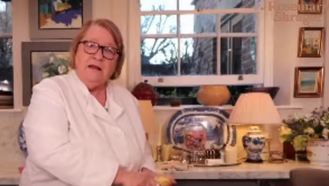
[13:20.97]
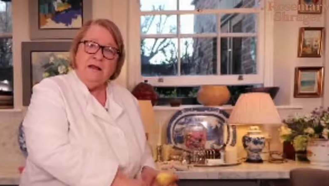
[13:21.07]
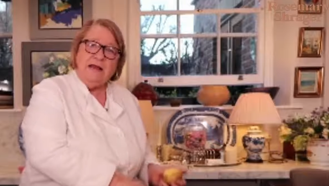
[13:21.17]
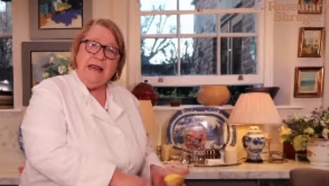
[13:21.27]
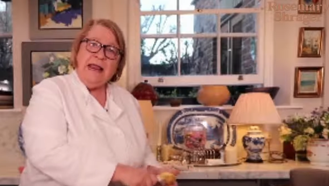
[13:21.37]

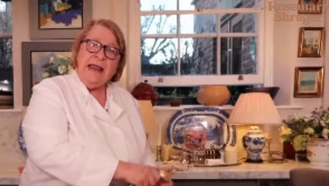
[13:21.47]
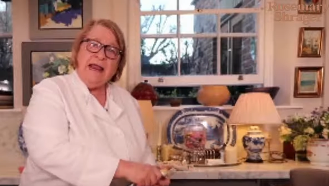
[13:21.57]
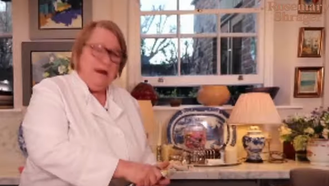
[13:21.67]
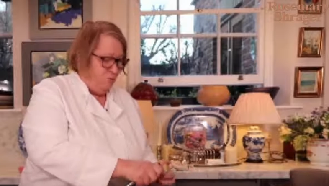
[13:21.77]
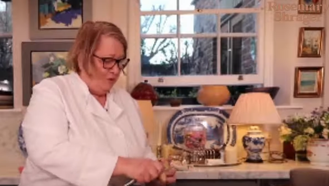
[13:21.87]

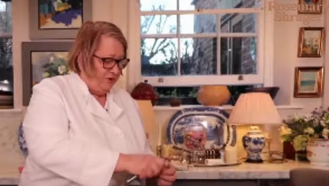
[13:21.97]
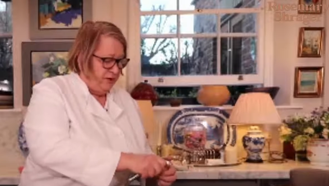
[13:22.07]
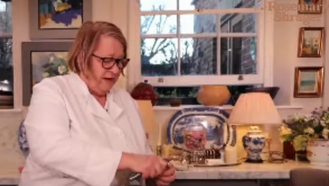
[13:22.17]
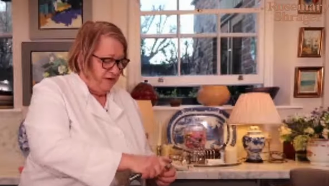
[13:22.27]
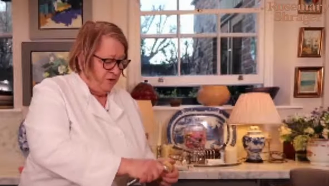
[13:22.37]
Lee, would you
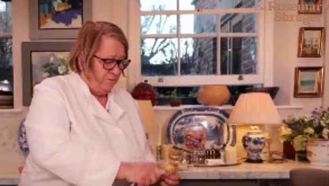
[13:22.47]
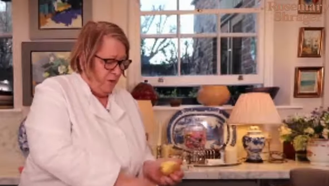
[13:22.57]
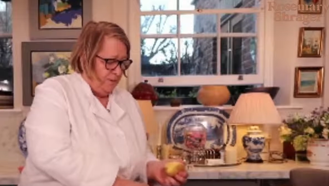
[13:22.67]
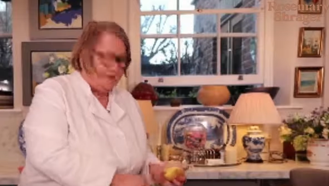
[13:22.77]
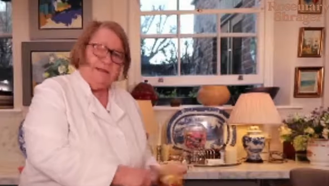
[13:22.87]
like to
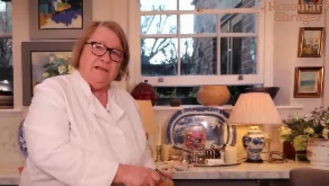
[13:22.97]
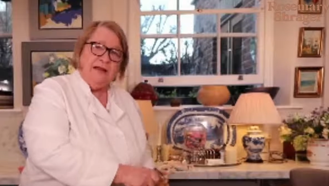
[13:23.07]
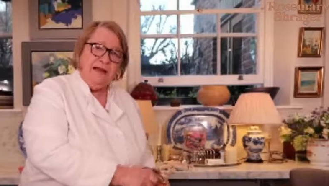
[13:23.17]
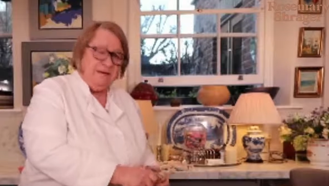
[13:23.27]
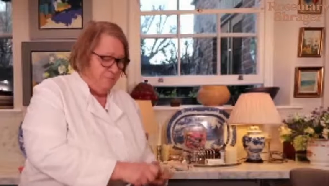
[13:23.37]
pop it in
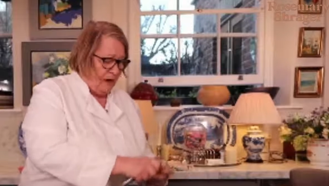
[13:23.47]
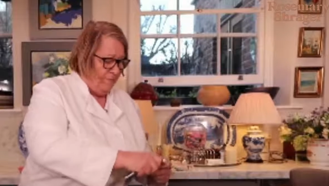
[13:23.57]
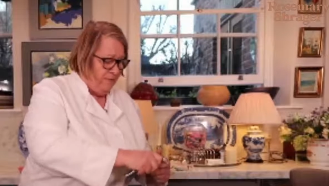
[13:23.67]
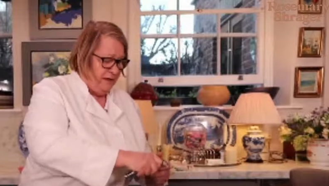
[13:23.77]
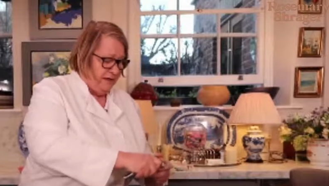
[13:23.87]
the
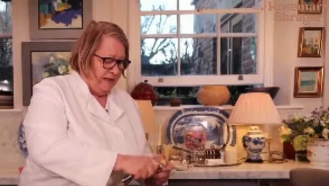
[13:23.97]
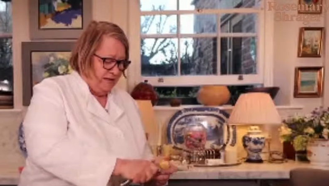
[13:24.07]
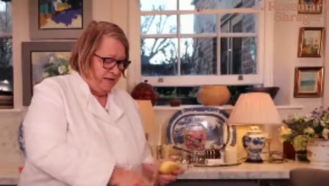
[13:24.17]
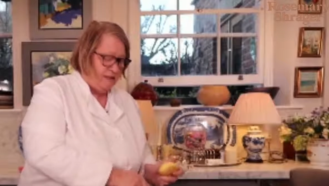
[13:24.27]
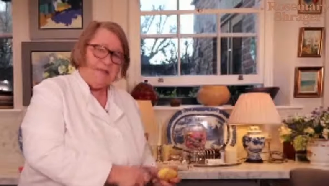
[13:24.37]

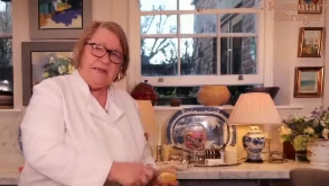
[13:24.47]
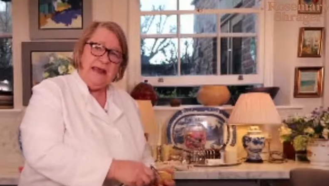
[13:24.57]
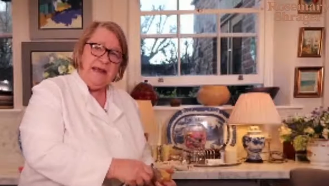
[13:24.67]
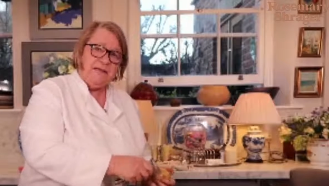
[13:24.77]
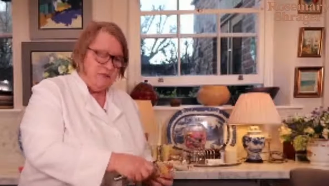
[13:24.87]
cut into
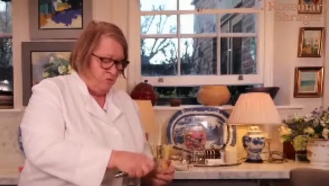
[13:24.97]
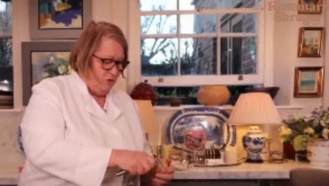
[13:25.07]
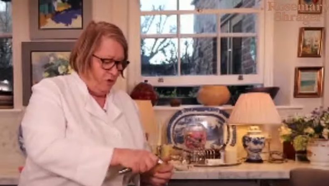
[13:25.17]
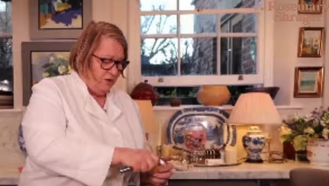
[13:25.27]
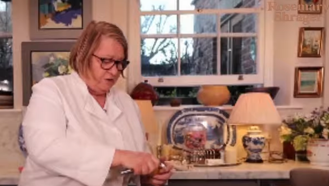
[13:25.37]
steaks or
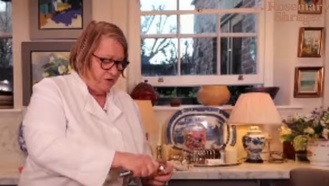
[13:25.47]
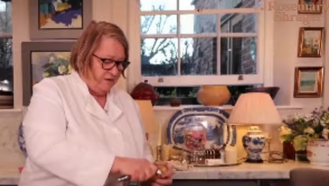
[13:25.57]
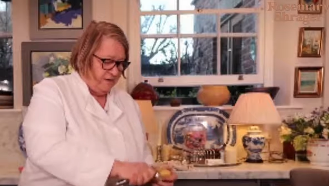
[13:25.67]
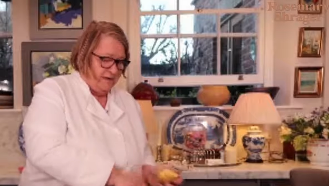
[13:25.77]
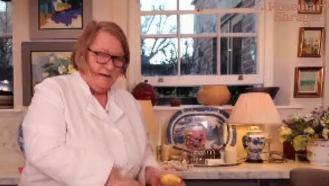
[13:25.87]
not?
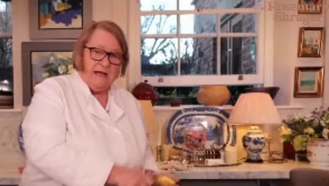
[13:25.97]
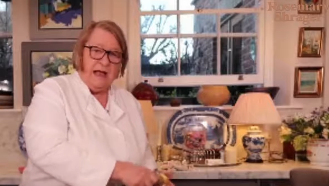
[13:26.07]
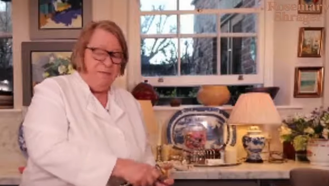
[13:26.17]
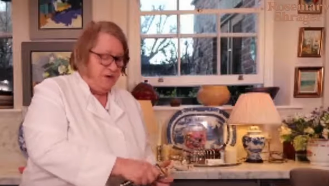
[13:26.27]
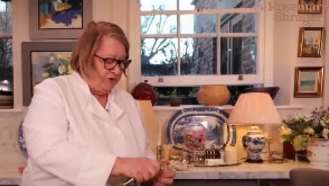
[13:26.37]

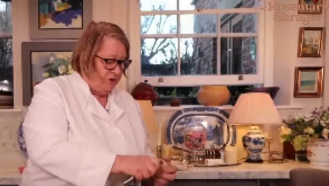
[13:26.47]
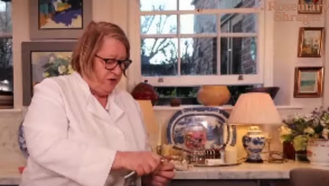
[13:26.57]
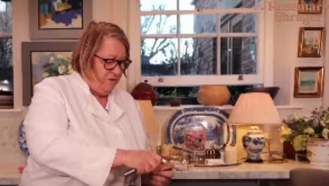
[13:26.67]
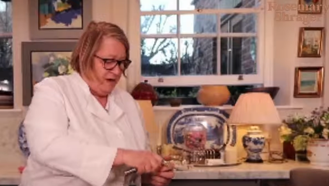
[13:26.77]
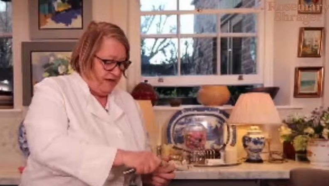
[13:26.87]
I'm going to show
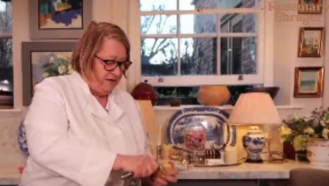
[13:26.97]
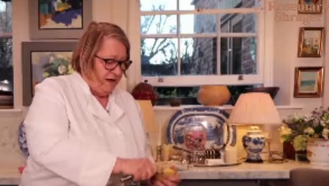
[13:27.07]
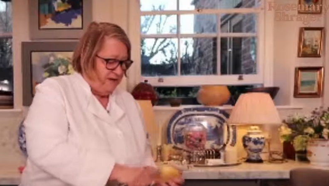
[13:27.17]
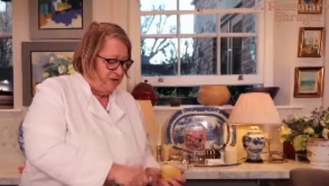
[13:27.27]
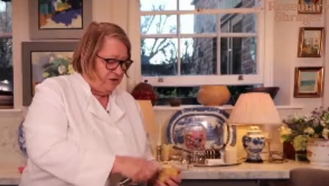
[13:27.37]
you my,
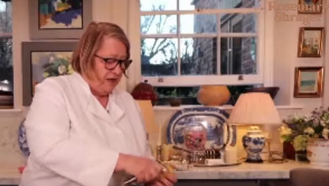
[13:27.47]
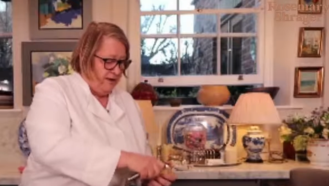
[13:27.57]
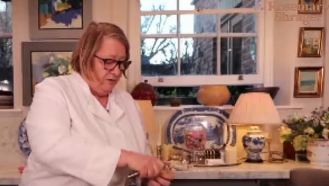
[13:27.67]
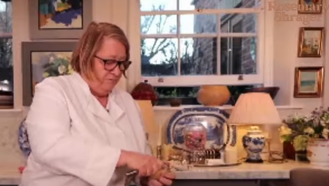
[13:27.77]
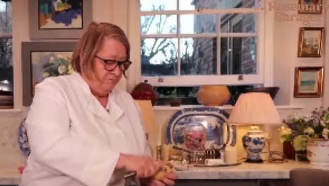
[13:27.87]
let me just
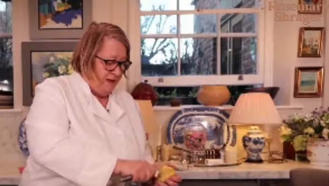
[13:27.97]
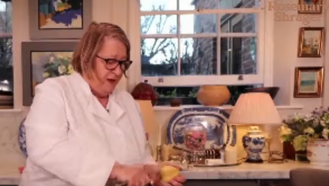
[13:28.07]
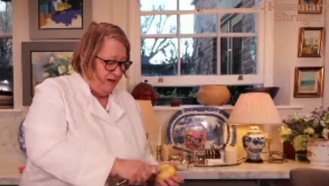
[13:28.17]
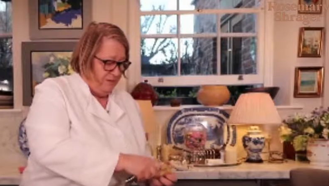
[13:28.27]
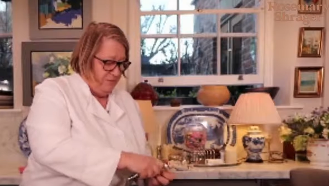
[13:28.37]
hang on,
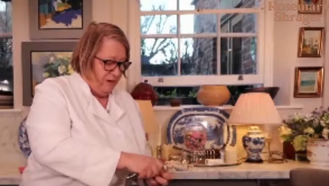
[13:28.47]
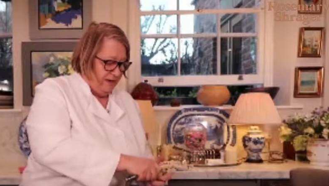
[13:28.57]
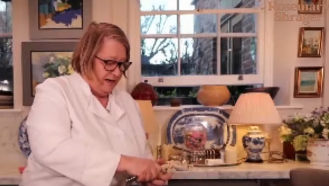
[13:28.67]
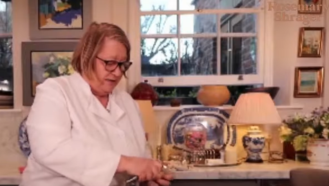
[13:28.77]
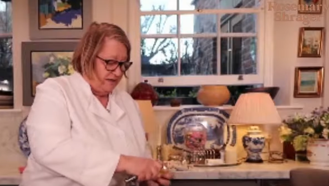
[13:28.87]
bear with me 1
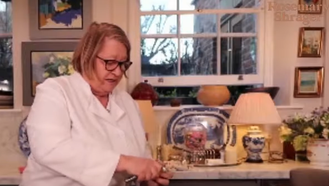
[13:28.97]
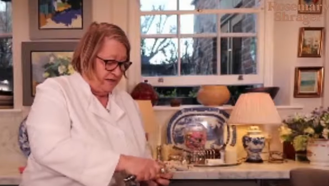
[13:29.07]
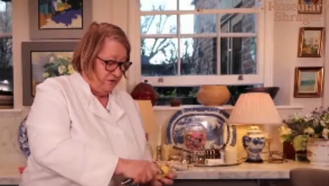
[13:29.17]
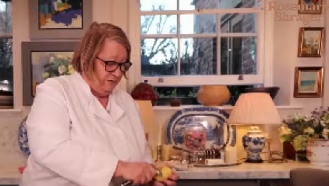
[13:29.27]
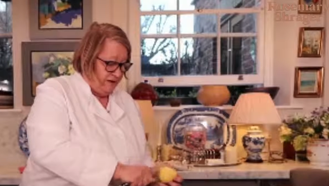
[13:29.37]
minute because
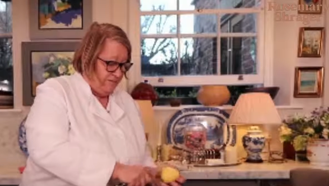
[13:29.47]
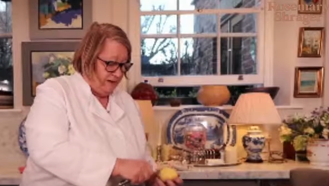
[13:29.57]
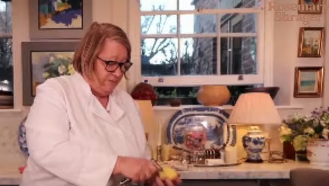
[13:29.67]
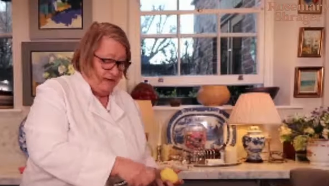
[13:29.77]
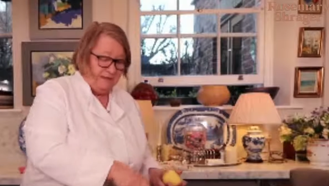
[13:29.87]
that's not a very
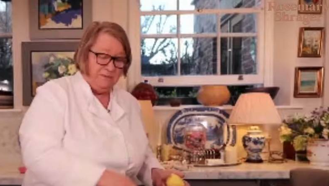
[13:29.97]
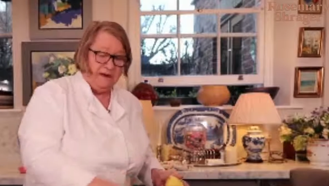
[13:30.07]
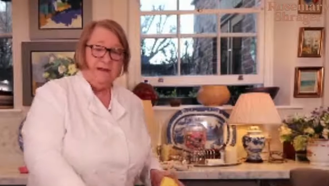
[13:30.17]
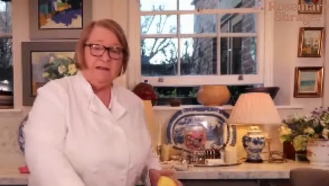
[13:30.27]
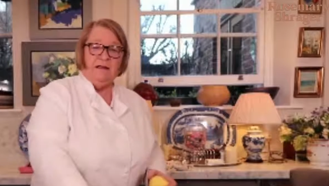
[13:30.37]
big piece,
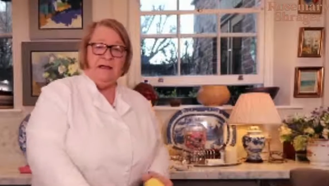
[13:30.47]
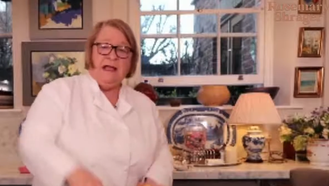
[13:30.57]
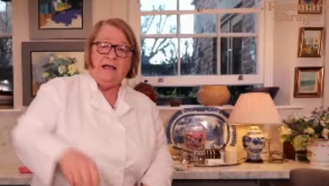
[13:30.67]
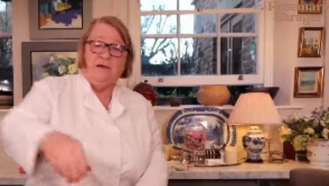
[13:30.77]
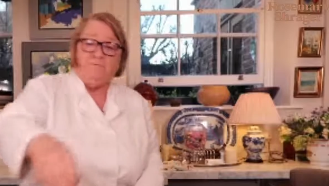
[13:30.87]
but
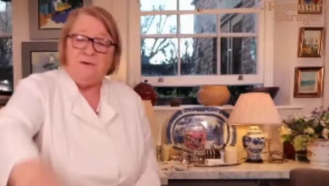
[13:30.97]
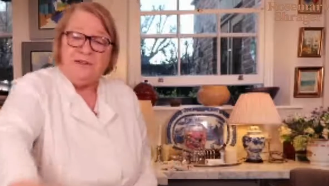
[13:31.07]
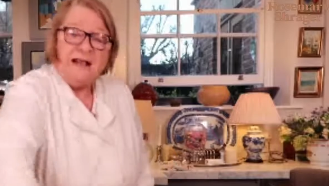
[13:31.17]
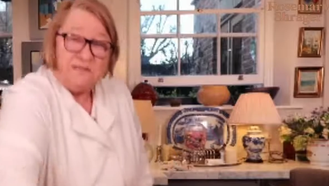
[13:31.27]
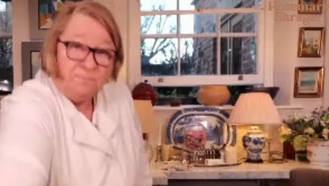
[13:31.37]
hang on,
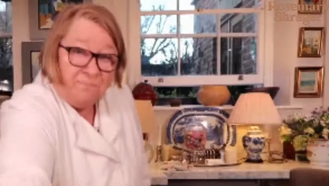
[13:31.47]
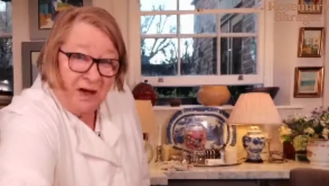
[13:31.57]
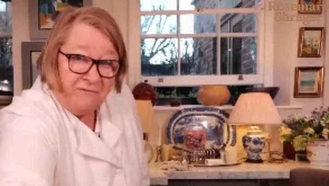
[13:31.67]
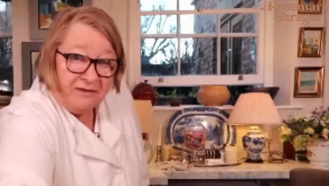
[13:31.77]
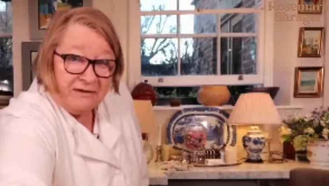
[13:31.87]
but that's
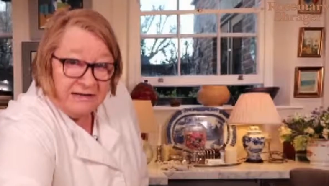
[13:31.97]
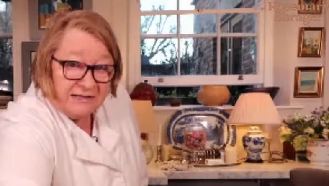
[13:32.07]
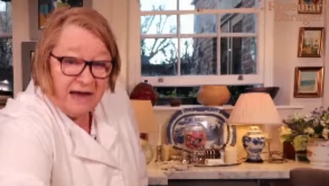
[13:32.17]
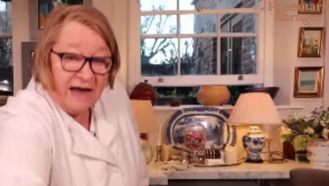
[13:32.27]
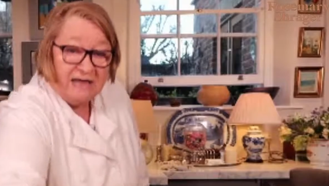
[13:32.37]
perfect in
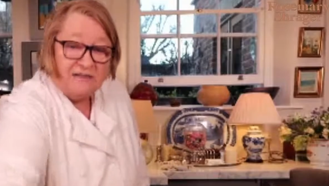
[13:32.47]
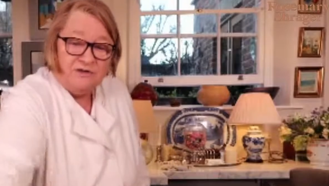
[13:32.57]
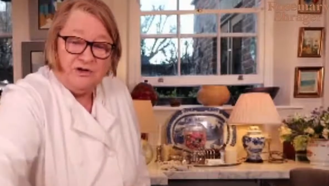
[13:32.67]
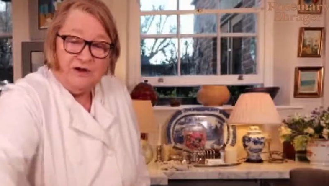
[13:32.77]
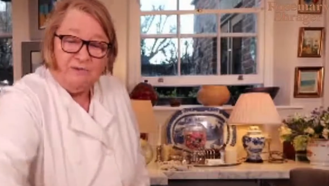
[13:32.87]
size
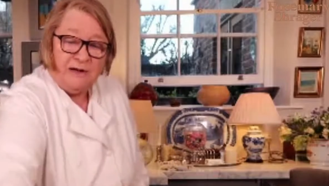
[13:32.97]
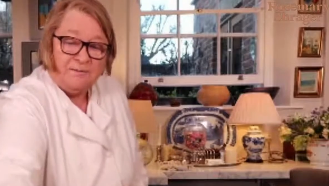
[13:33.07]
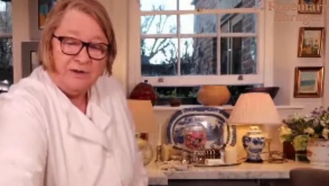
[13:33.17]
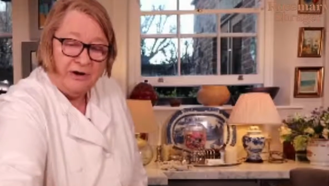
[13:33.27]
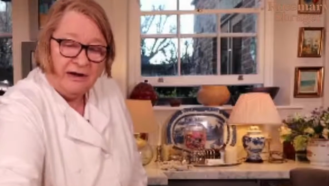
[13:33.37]
for doing what
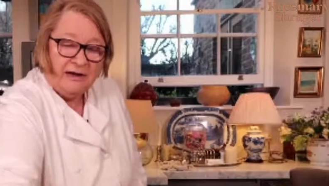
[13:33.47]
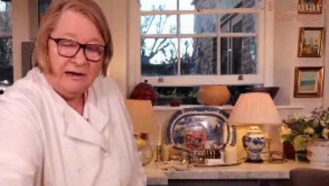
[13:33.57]
I'm doing.